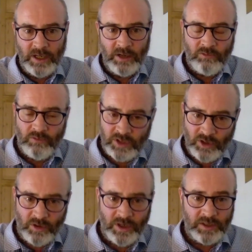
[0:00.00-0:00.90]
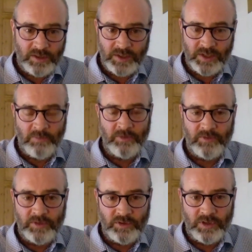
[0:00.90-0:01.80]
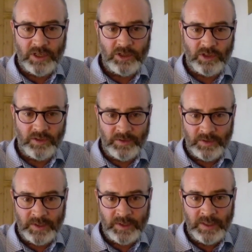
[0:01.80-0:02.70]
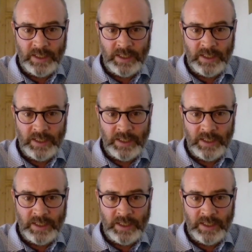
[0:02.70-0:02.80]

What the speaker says: returning to some of the traditions